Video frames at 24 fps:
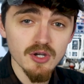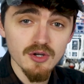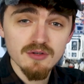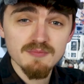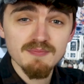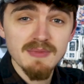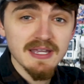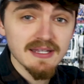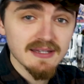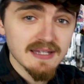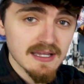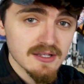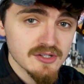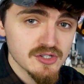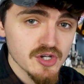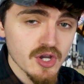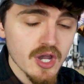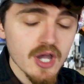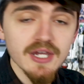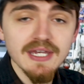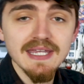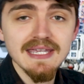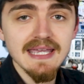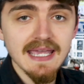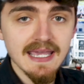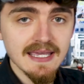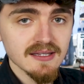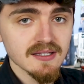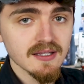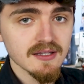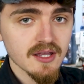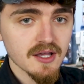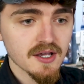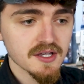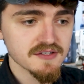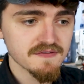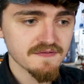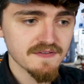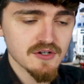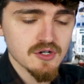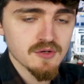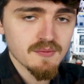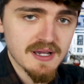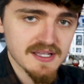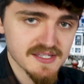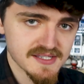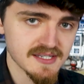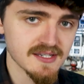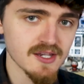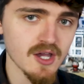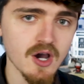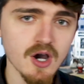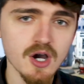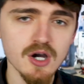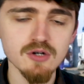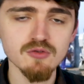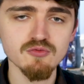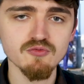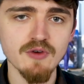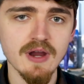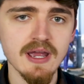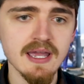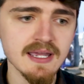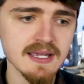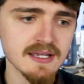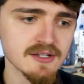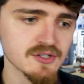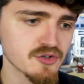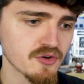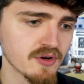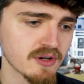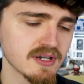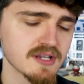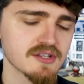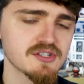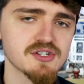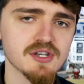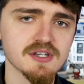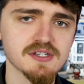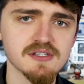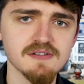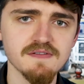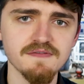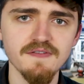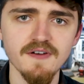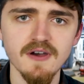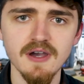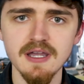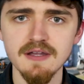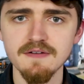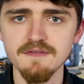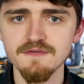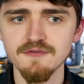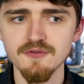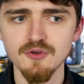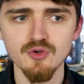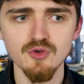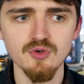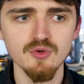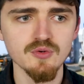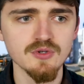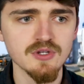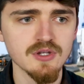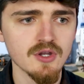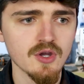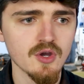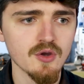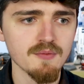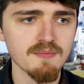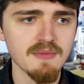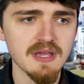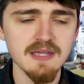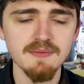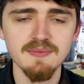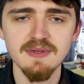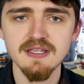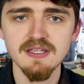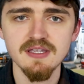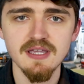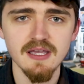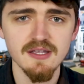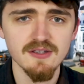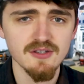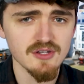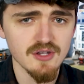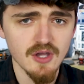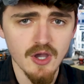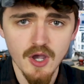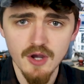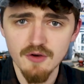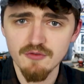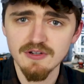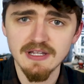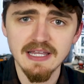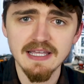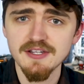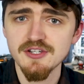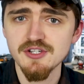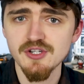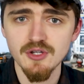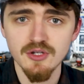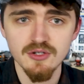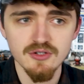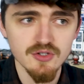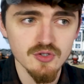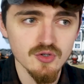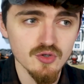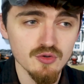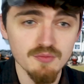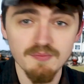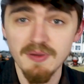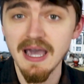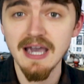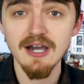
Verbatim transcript: could make that journey in the last film, as in our Rey, and trying to justify it through, you know, maybe uh, her relation to